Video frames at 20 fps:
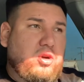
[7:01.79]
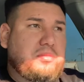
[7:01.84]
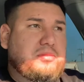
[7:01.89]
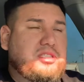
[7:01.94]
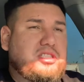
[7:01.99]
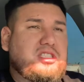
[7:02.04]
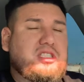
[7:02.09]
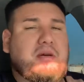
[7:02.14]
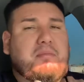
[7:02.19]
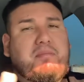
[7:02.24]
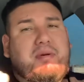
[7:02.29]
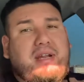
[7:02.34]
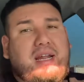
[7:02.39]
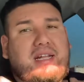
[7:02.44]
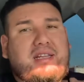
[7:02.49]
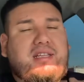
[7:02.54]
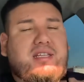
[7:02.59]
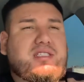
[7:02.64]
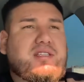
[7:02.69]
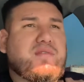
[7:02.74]
M G Jump, put it
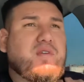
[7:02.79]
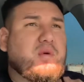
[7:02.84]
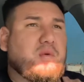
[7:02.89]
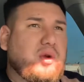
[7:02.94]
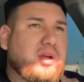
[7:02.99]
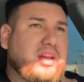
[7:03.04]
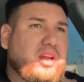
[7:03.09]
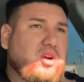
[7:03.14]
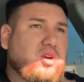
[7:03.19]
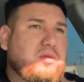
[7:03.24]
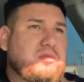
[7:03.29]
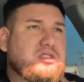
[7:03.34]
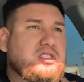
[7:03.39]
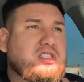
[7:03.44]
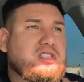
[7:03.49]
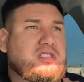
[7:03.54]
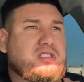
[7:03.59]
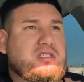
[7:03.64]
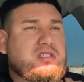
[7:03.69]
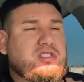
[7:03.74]
like this, if you're working at O M G
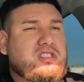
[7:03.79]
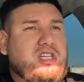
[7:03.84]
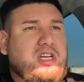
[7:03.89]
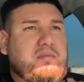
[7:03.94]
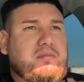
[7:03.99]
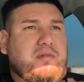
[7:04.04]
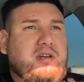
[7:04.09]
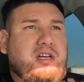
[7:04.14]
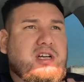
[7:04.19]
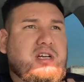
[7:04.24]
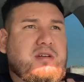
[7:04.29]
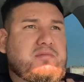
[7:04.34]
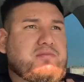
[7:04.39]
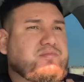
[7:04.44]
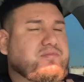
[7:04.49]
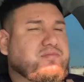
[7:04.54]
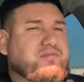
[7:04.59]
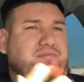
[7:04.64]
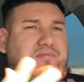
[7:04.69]
Jump, um,